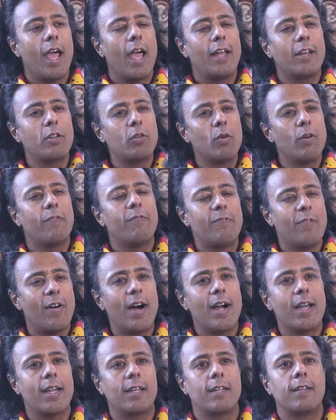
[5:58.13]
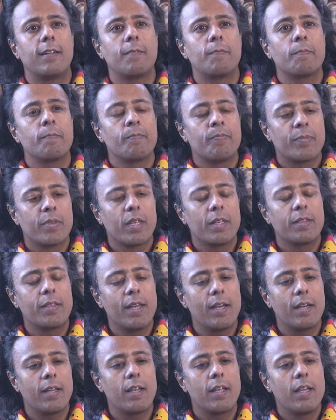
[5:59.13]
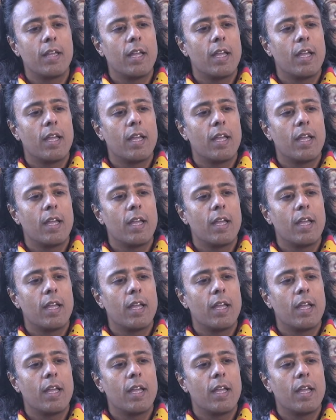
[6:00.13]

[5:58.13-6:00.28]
and you will find that